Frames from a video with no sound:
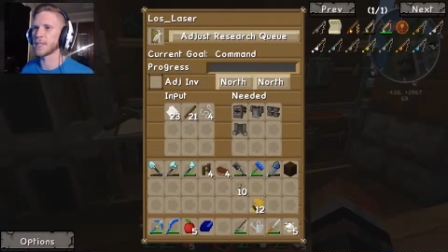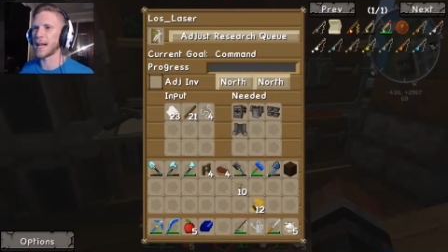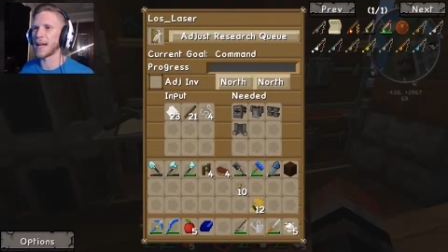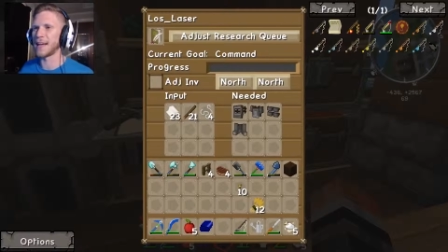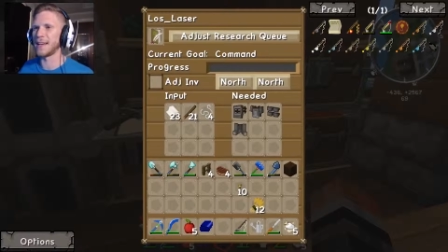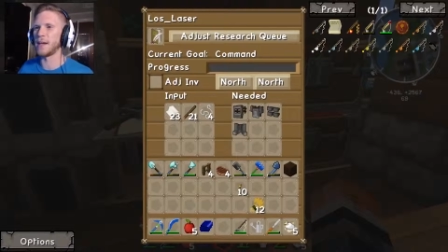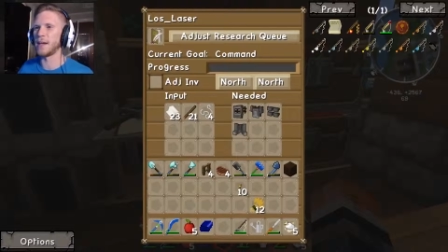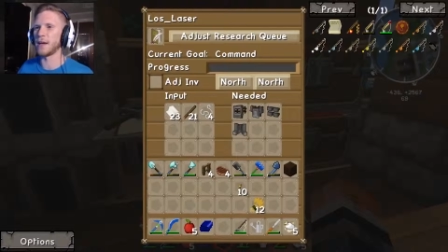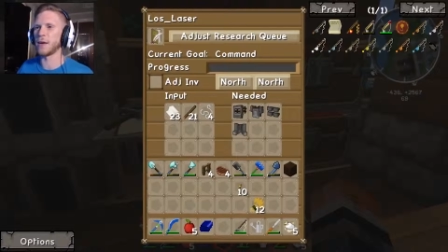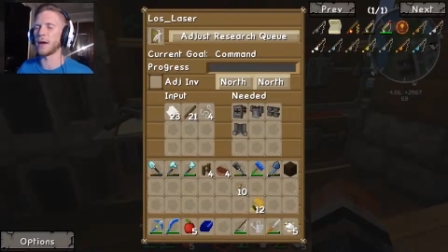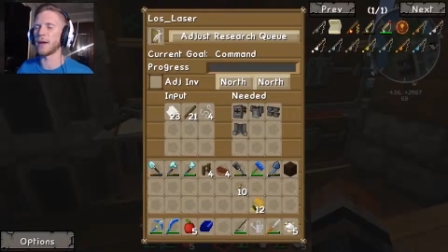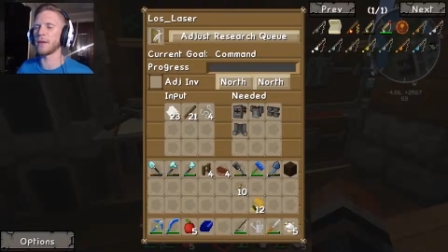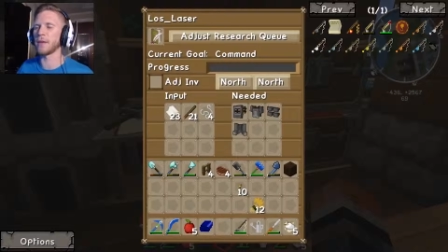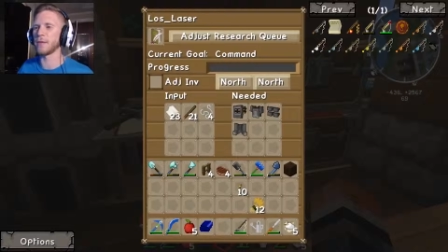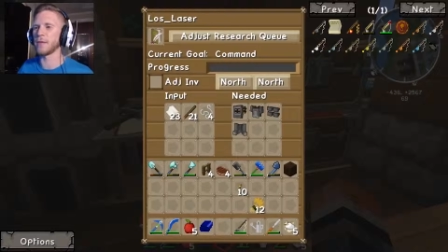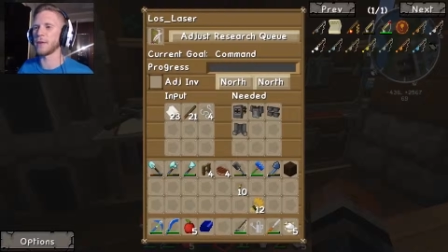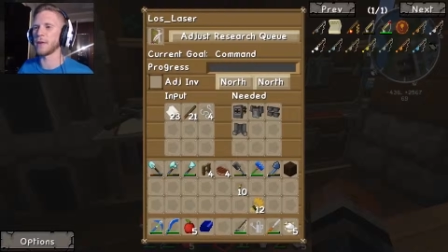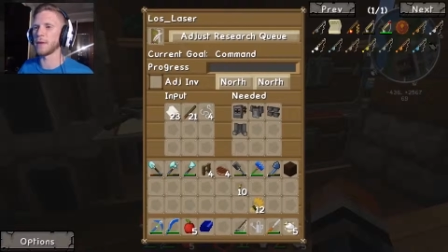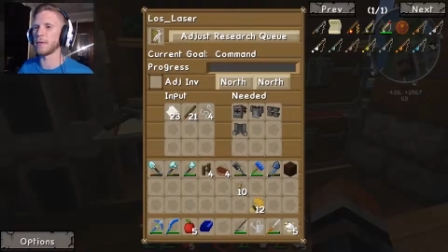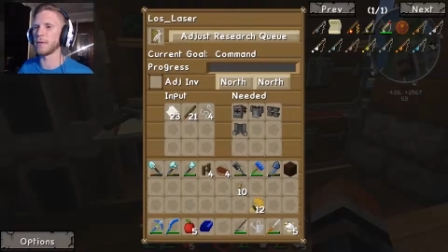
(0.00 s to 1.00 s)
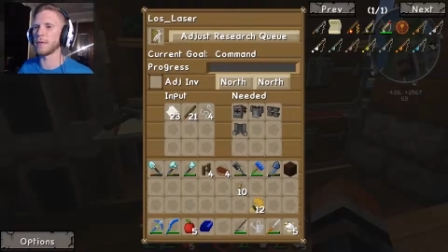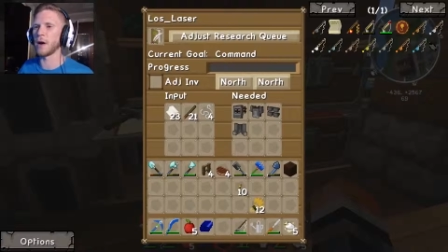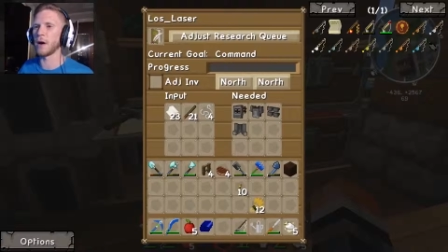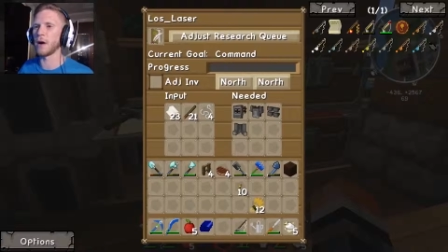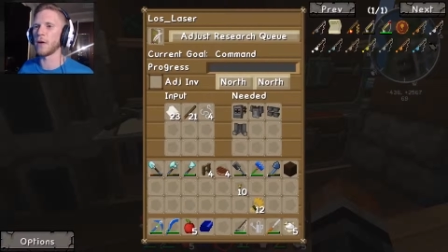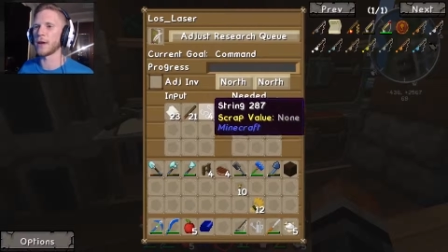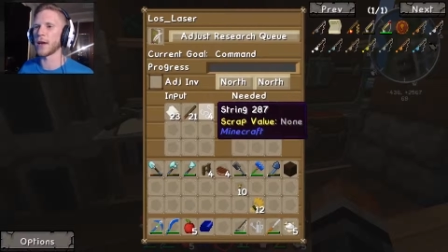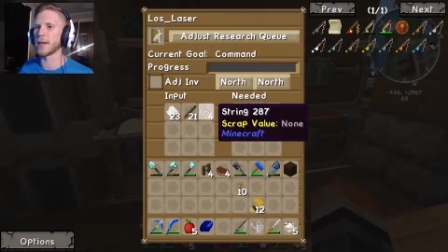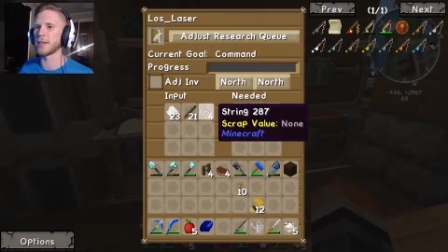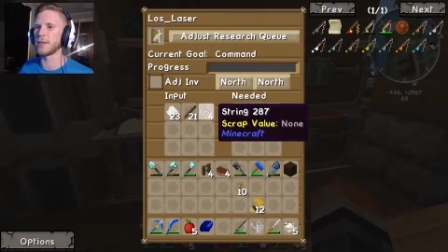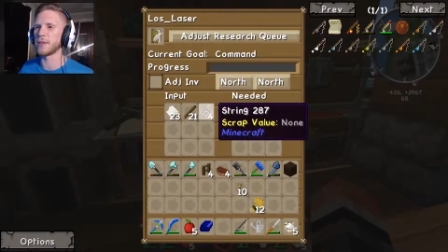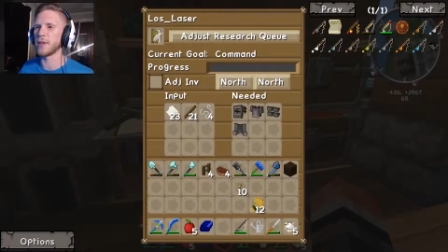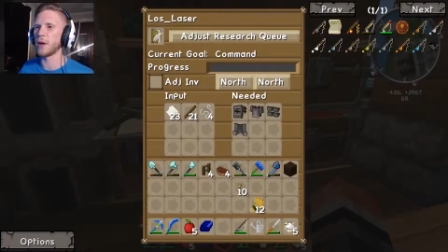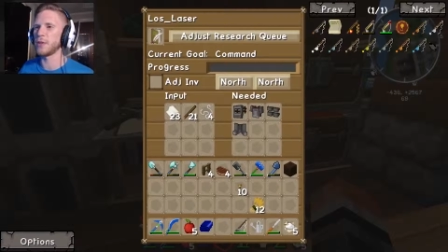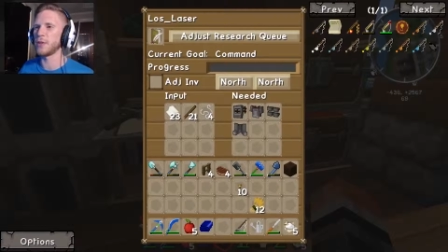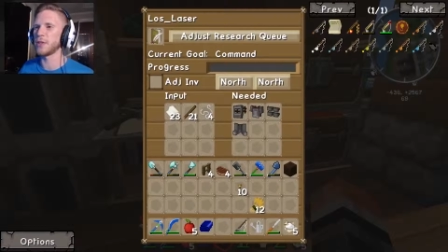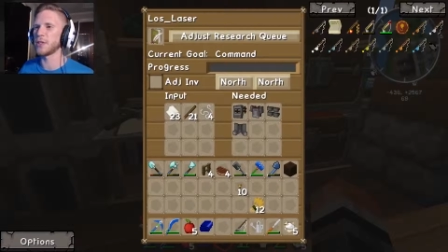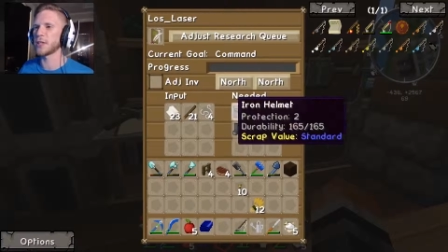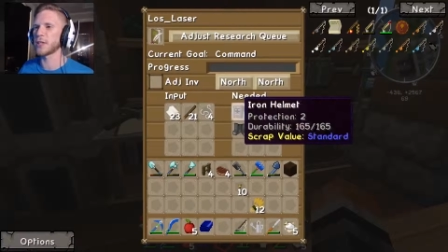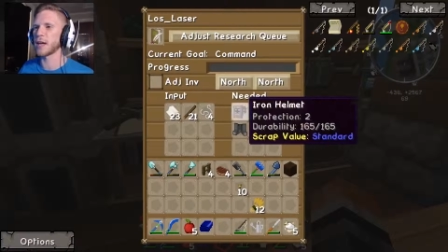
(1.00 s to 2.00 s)
I know. I don't know. Okay, so now
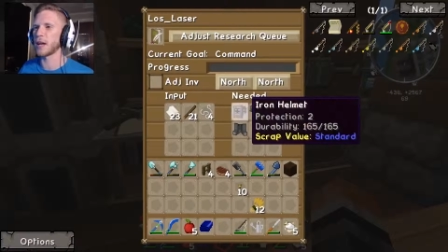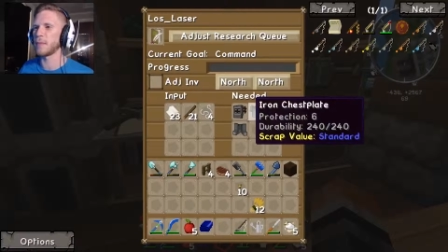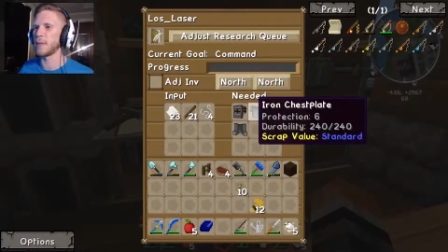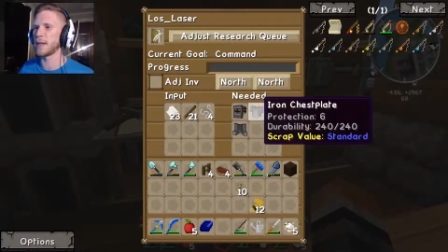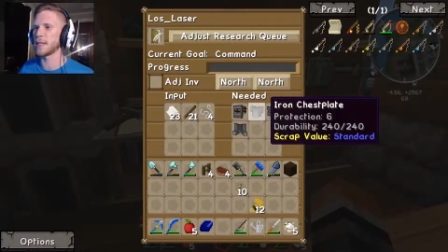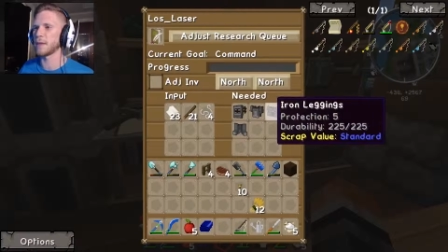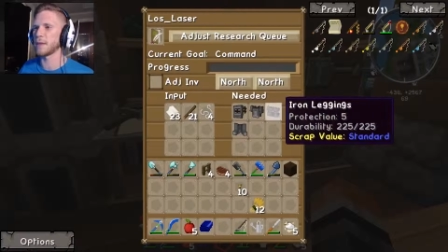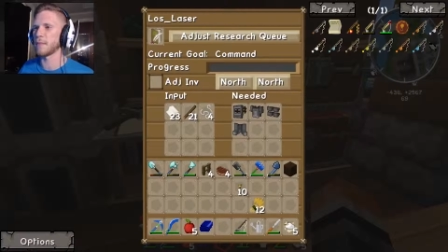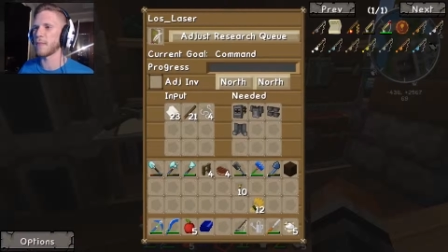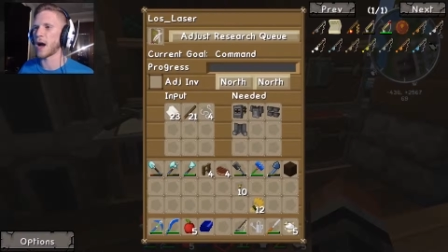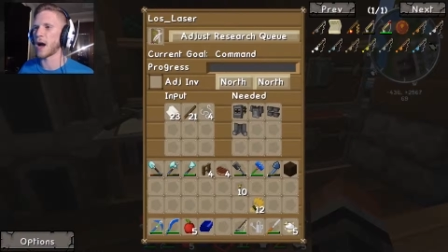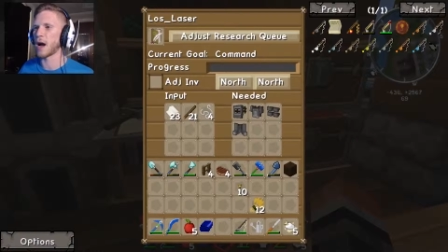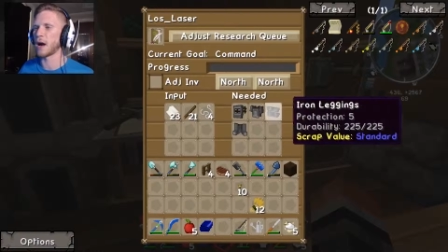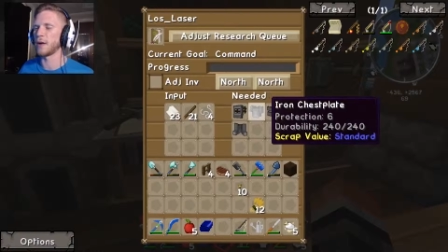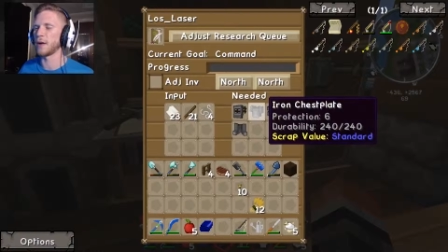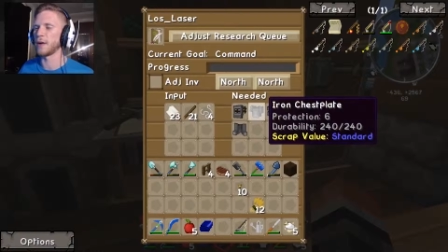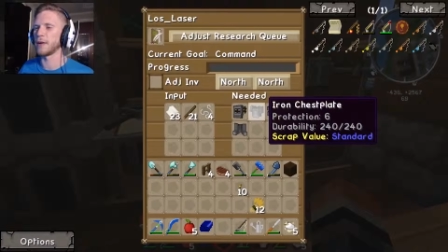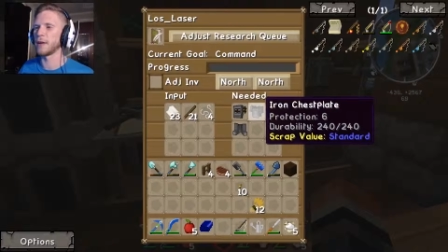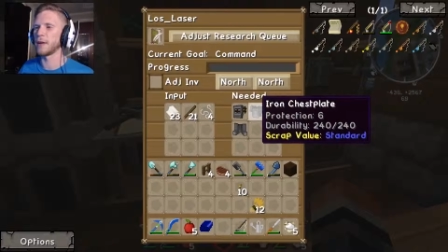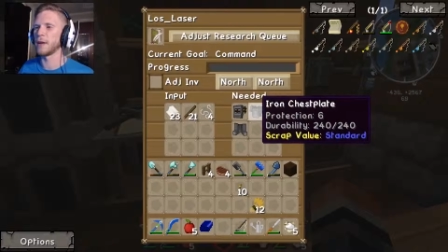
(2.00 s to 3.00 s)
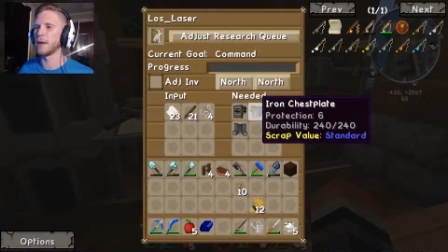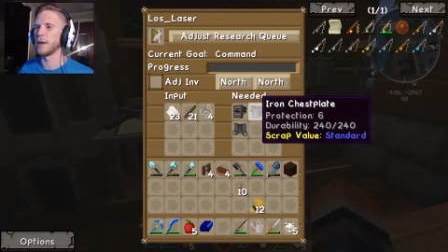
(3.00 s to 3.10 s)
we just gotta make some iron